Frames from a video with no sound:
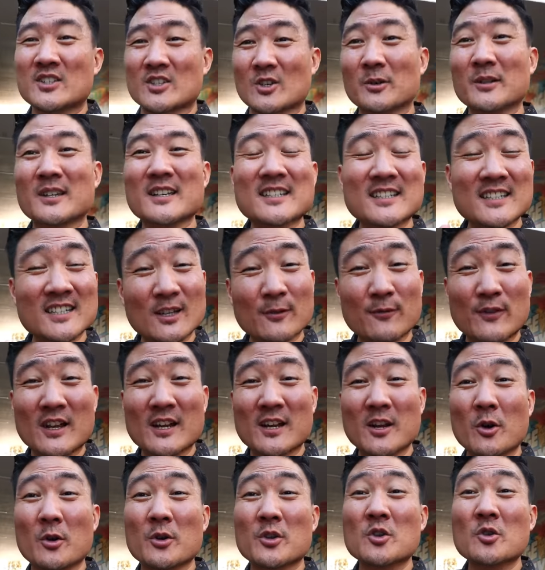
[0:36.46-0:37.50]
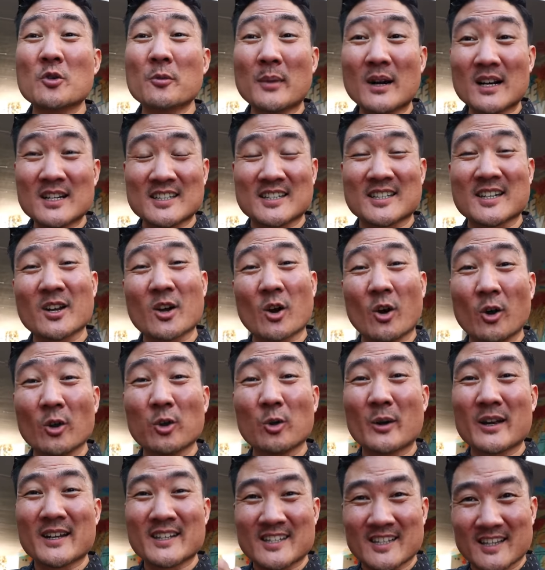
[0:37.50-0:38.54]
So, this is the video you must stick all
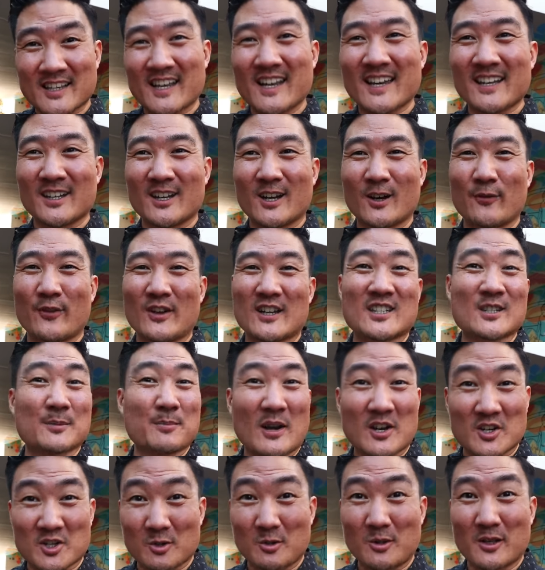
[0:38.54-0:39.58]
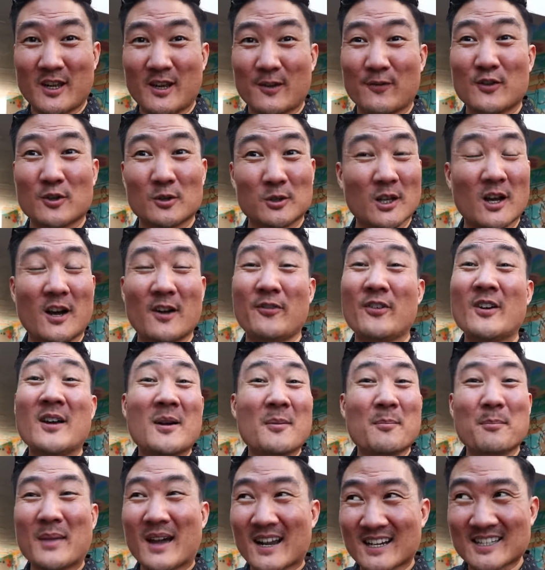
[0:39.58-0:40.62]
the way to the end of, especially if you love
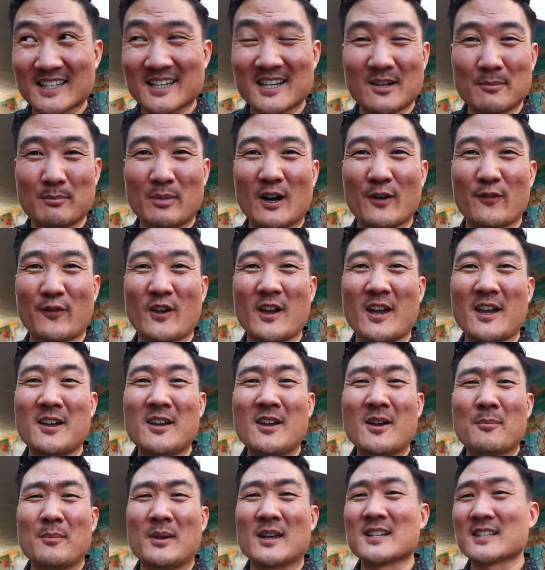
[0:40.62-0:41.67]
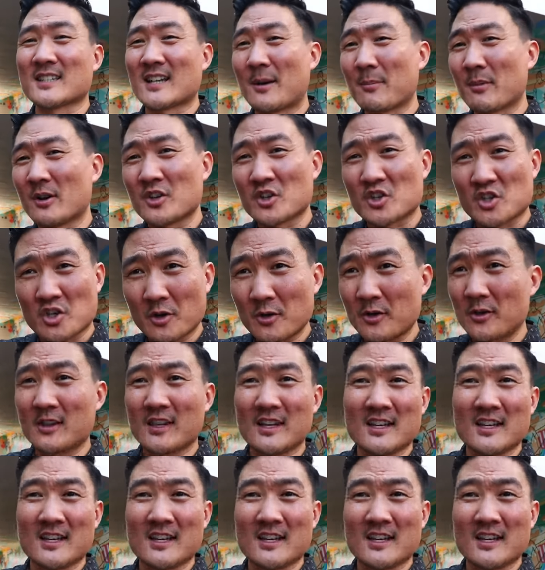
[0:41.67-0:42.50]
Mexican buffet, because I'm gonna show you